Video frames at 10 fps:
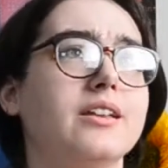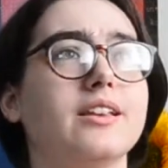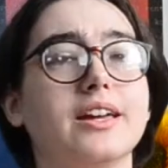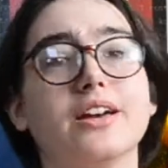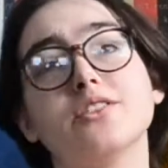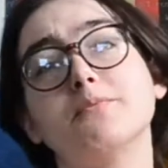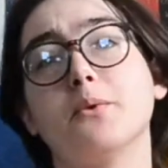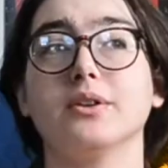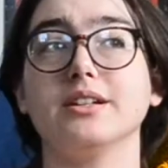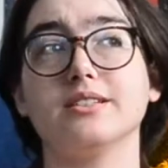like every
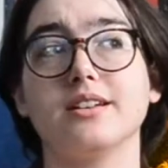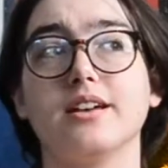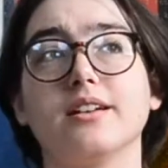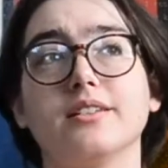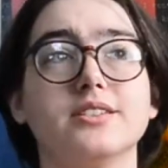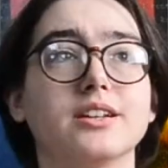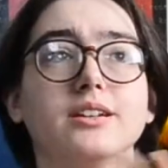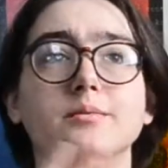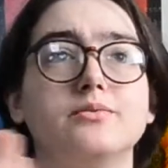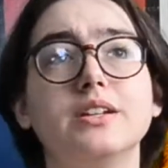morning to
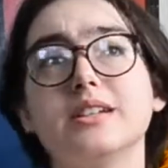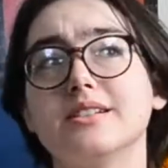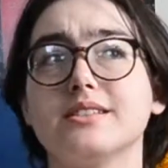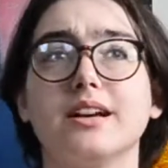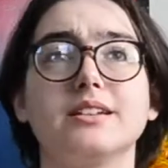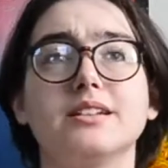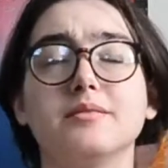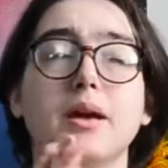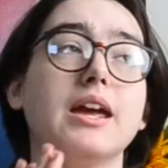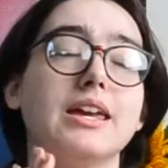feed his son
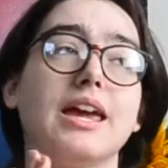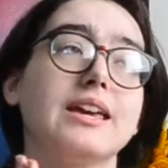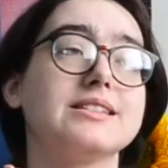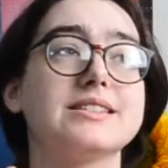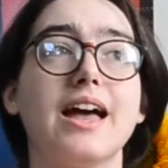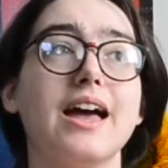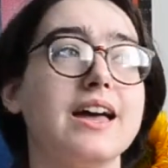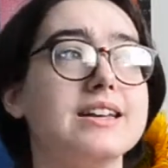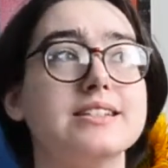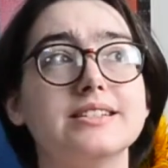pancakes,
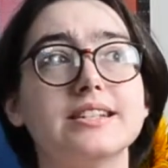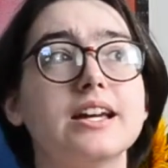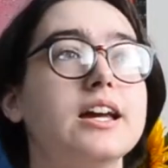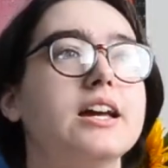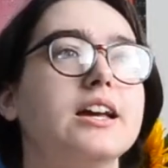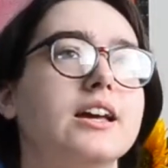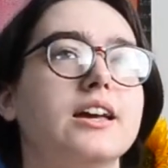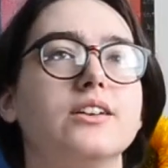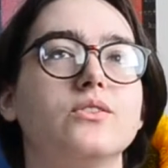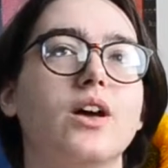and
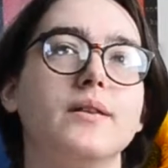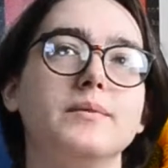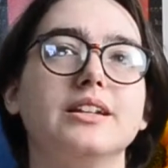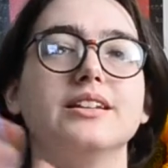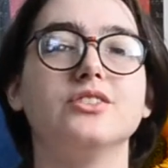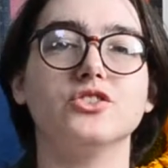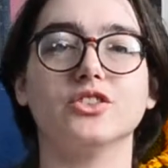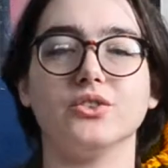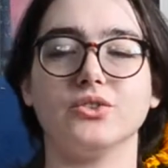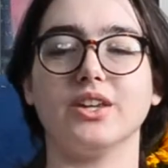I mean, it just
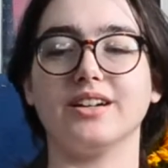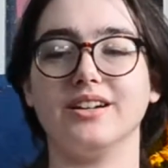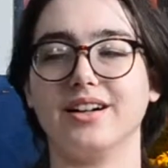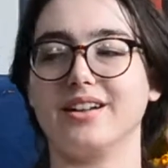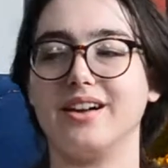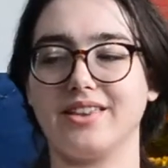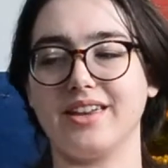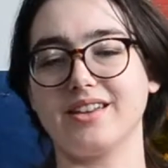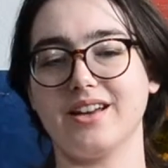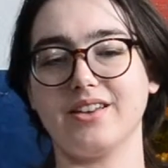goes like on and on.
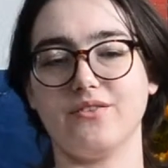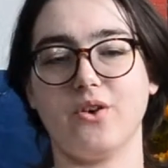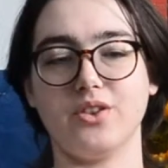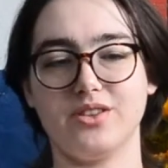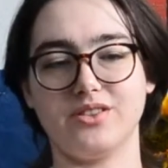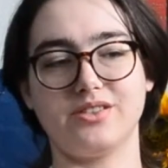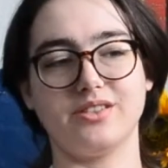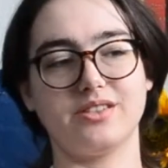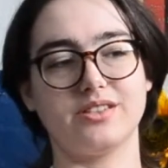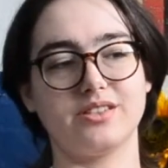Like, I have all this
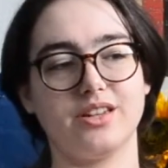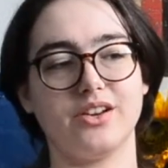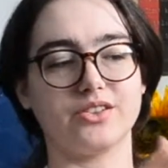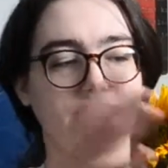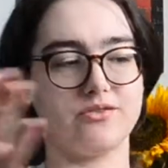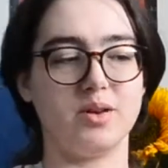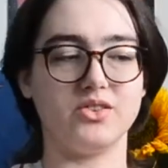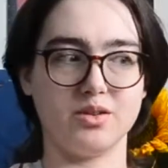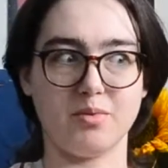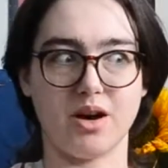character
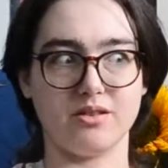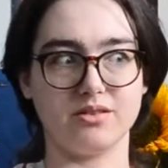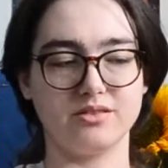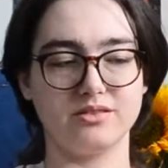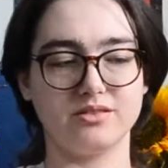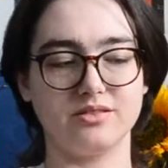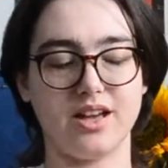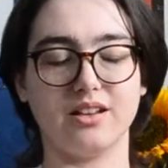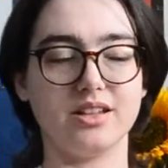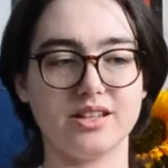information about
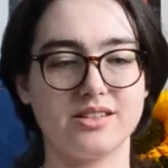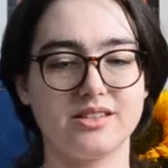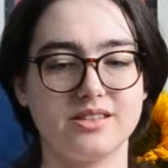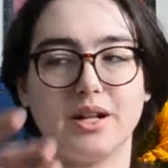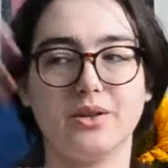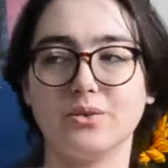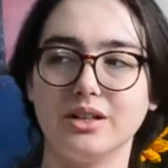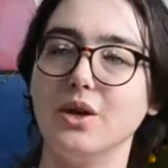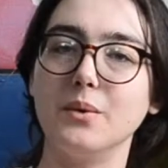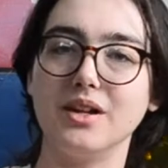Ellis. I don't
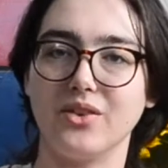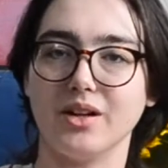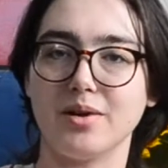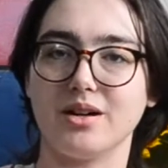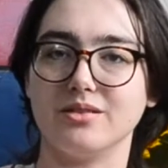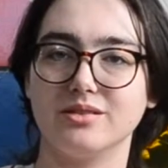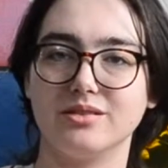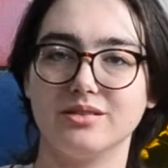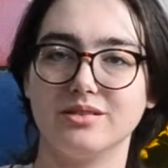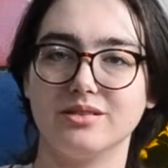really know anything about
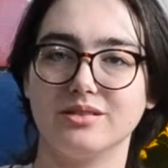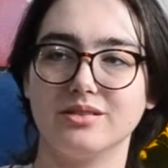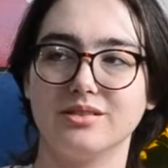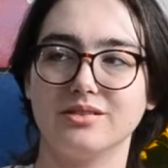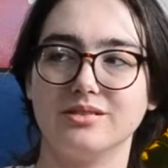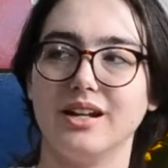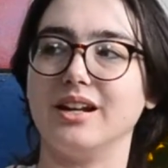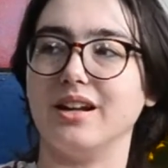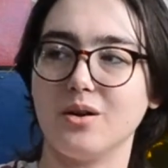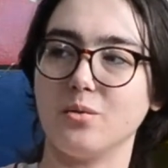
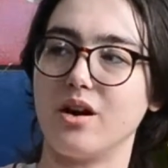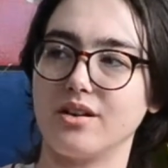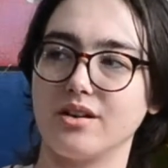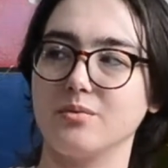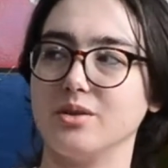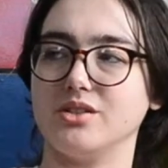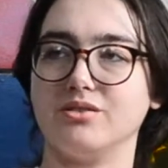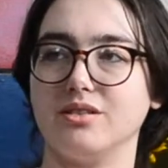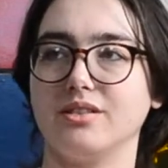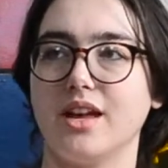Ann Atwater, which
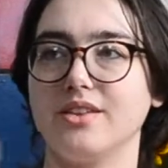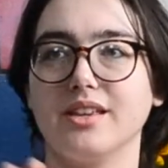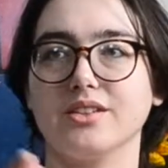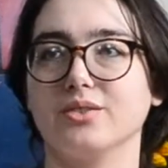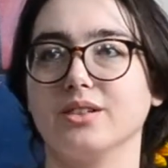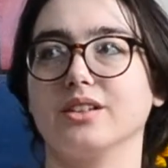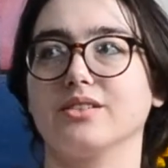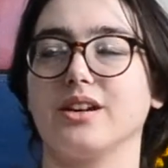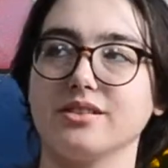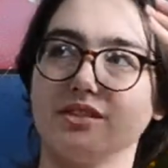is, I think that's really the
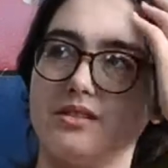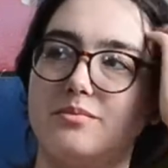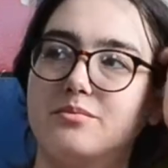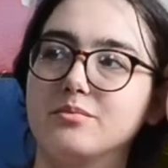crux of the